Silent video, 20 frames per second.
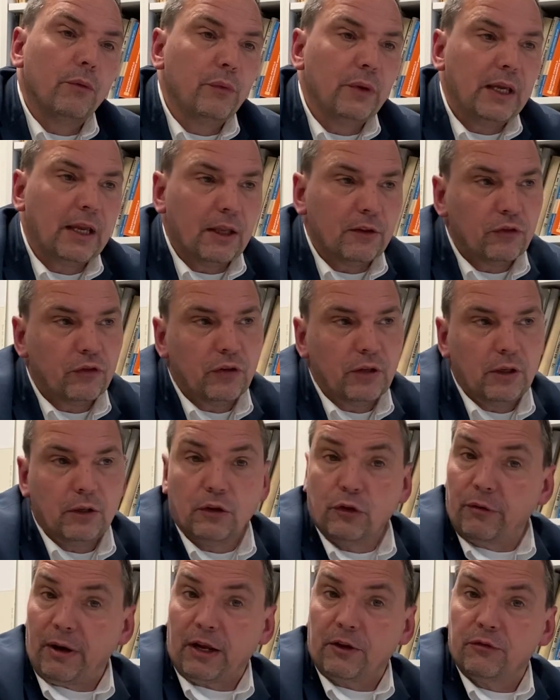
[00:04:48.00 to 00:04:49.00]
we can see
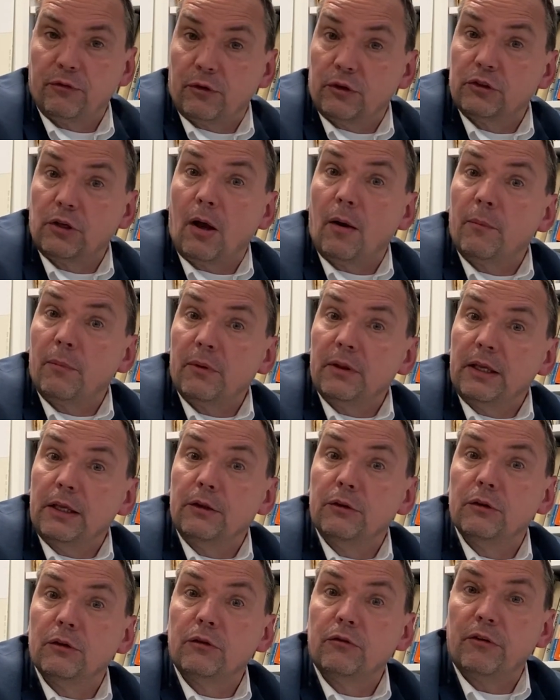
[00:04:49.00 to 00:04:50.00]
cracks, for example,
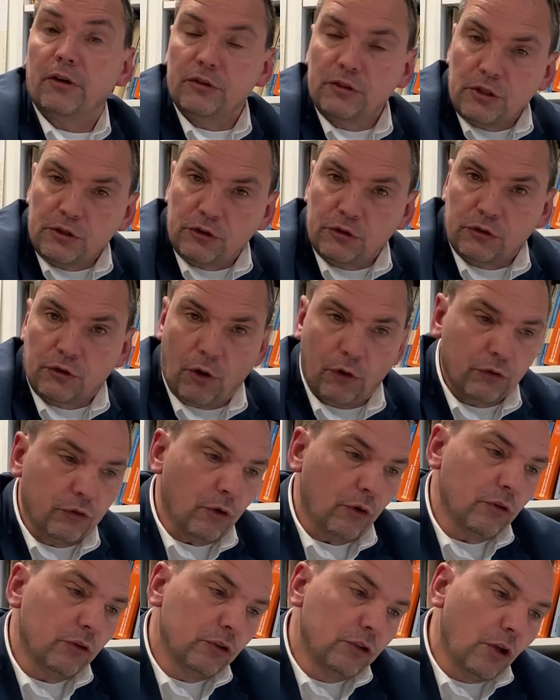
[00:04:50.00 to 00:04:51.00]
in transition zone.
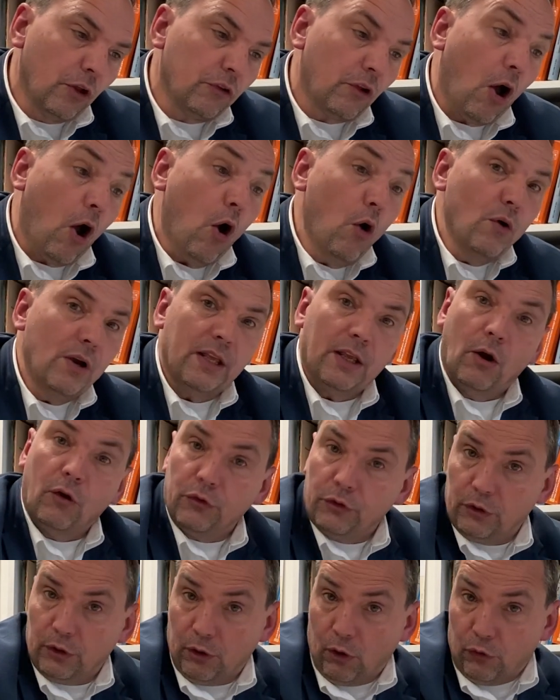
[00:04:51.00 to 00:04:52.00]
So it's not only
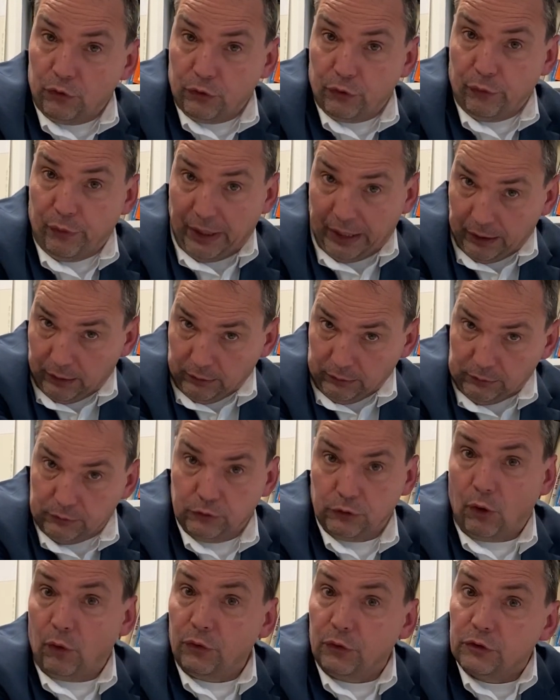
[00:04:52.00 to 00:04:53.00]
on the rail,
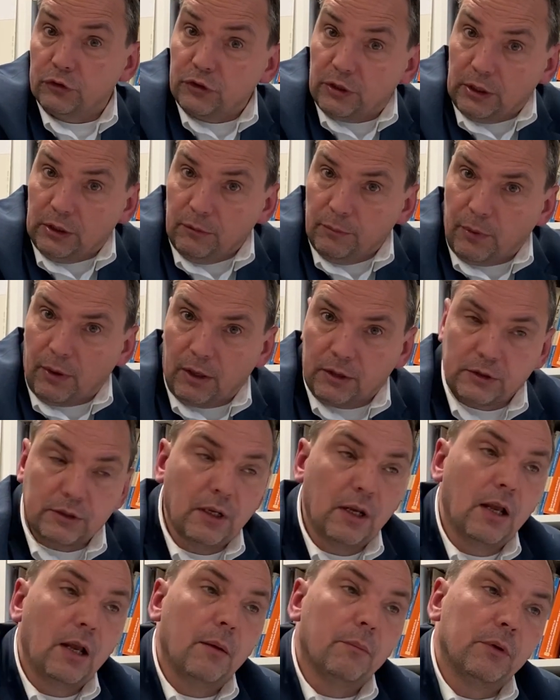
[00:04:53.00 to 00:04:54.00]
so on the steel parts,
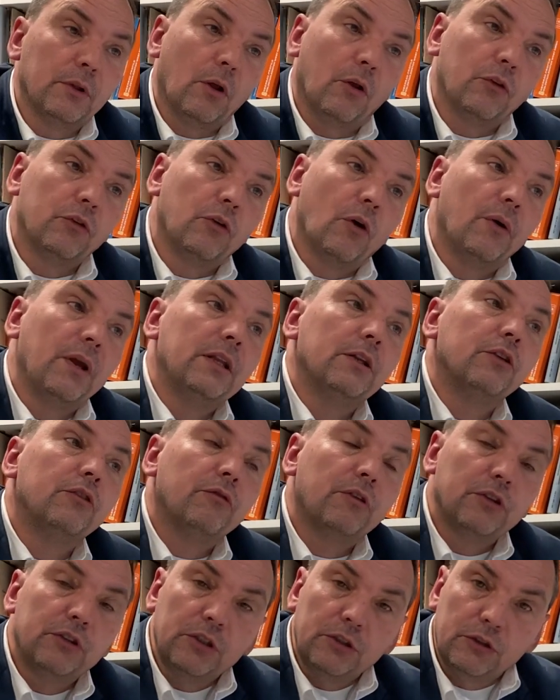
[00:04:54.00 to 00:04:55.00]
but also in the
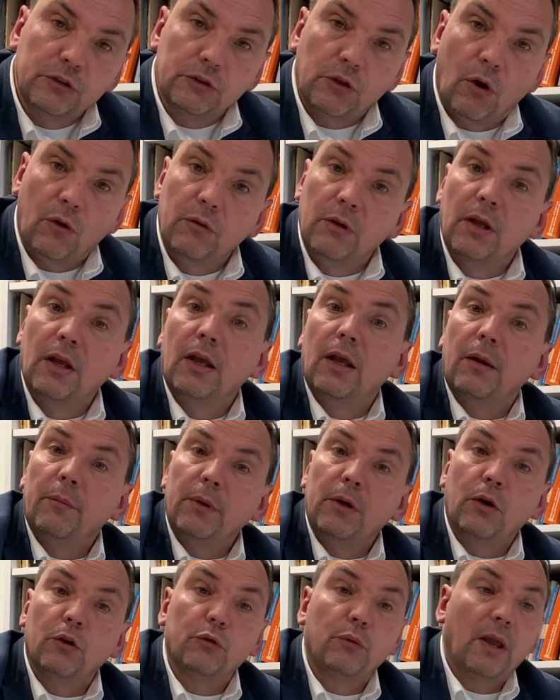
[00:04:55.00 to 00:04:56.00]
transition zone,
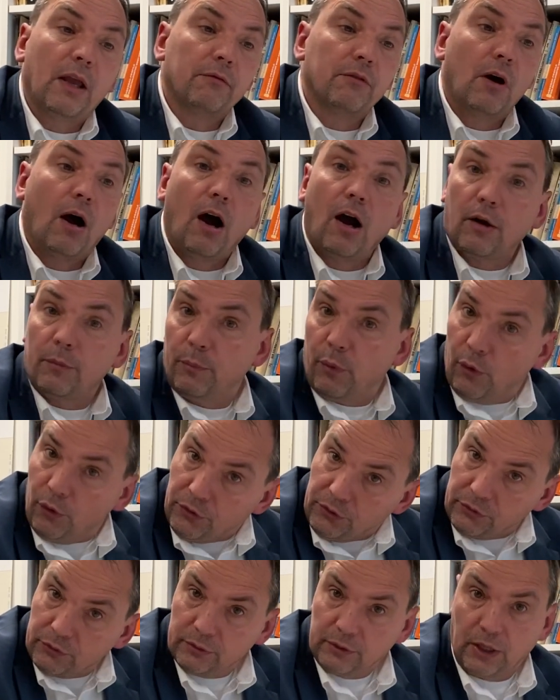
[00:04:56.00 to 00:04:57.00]
because we have a hard
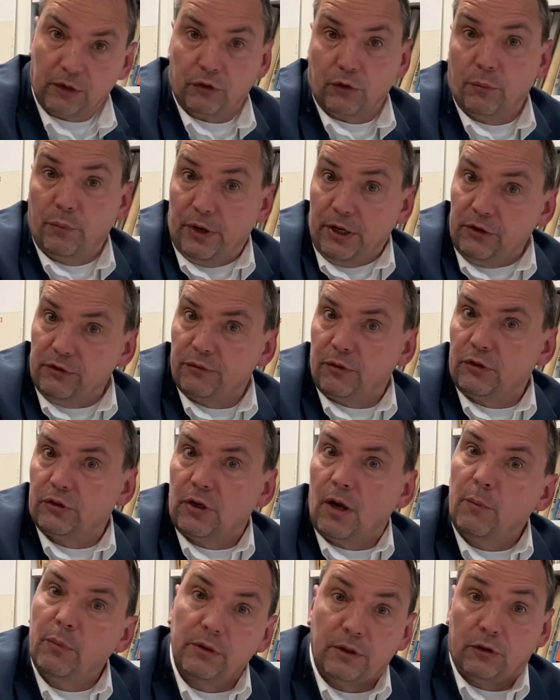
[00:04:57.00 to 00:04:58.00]
point, that's a bridge, for
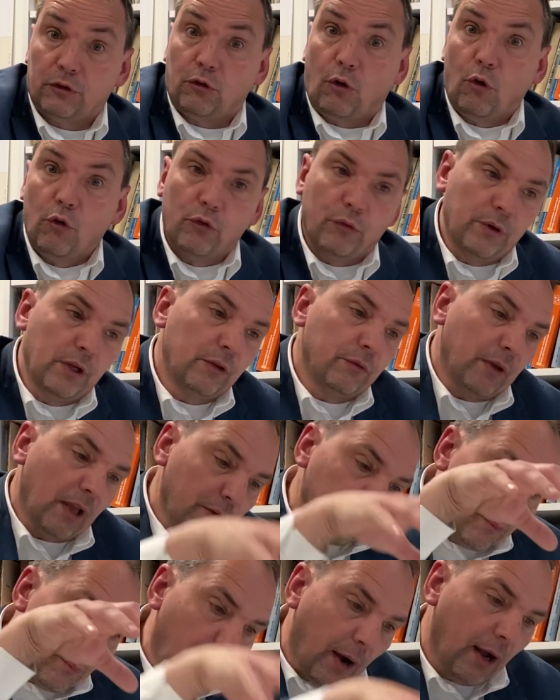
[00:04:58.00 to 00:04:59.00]
example, that's concrete. We
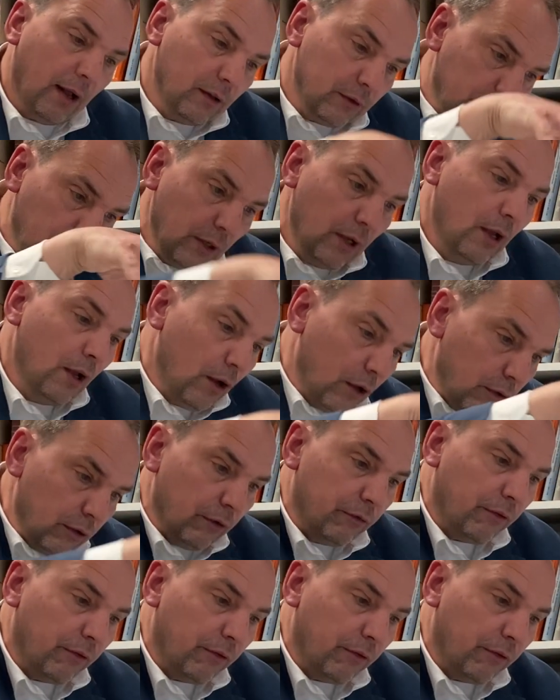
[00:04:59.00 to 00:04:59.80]
have piled the